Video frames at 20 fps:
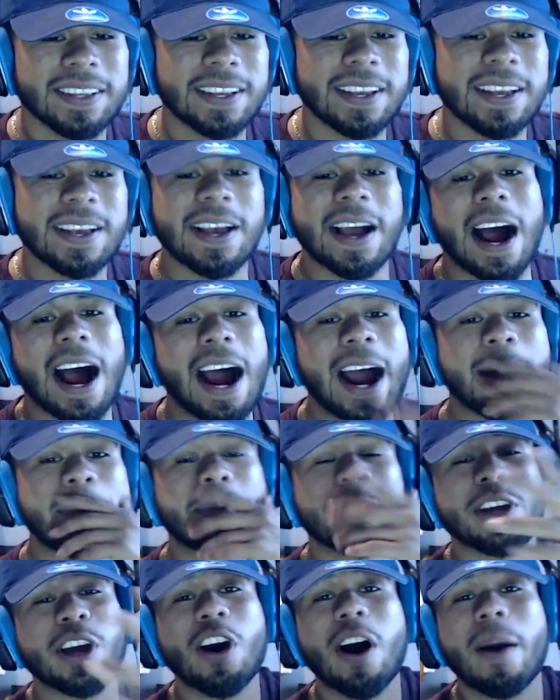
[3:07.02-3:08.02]
All right, but
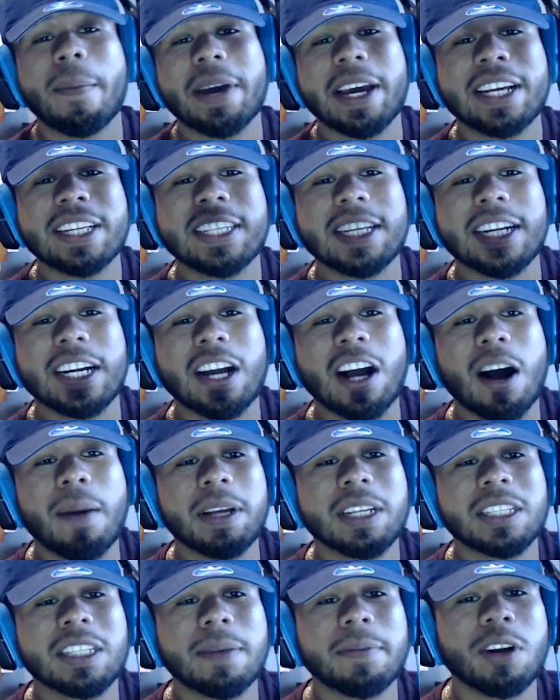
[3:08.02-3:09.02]
yo, uh, I'm gonna get into the
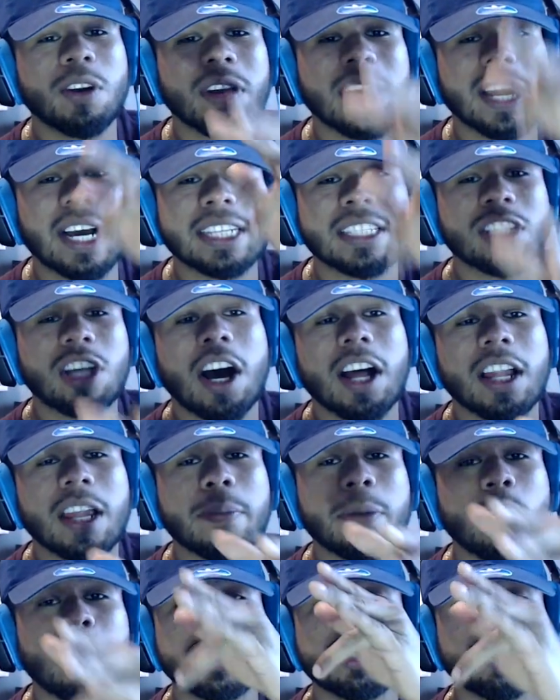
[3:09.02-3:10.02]
comments. Let me know what you guys thought. Let me
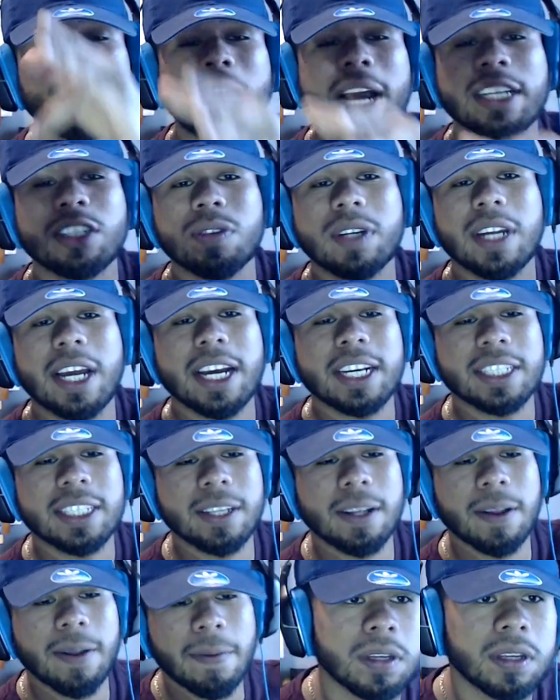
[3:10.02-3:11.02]
know what you should react to next.
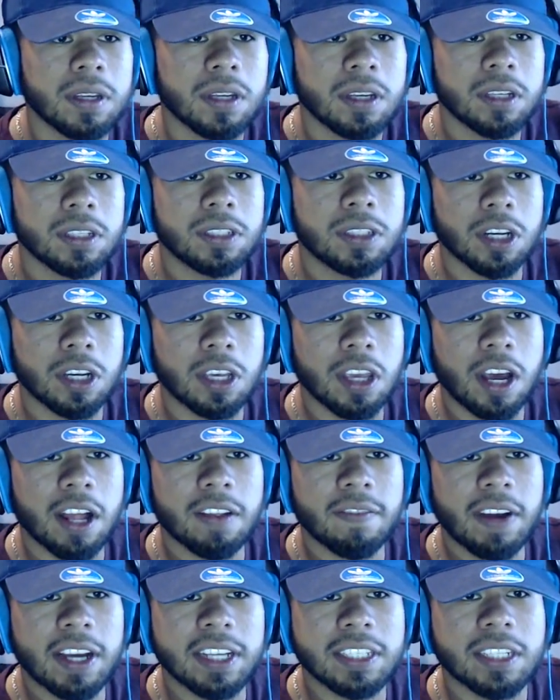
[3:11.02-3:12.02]
Took y'all
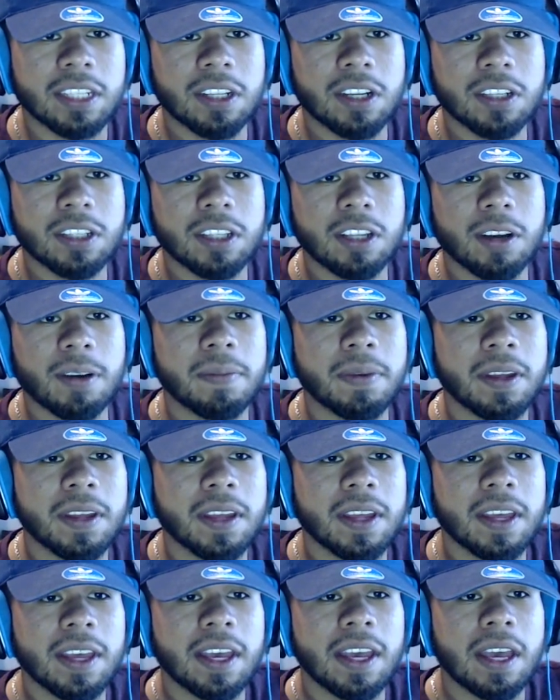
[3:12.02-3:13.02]
advice and looked up
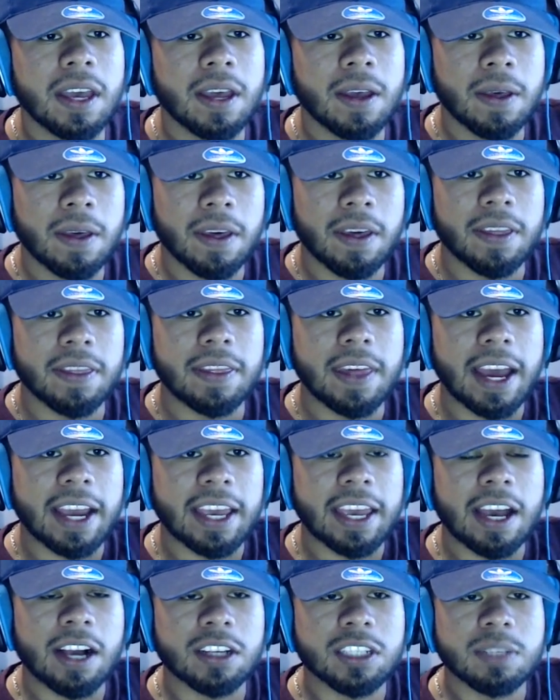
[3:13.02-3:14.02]
that
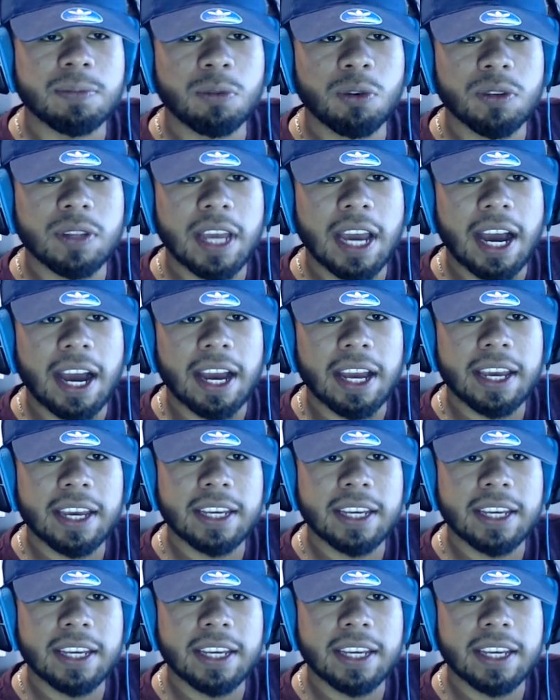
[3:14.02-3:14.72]
Kel Smooth guy.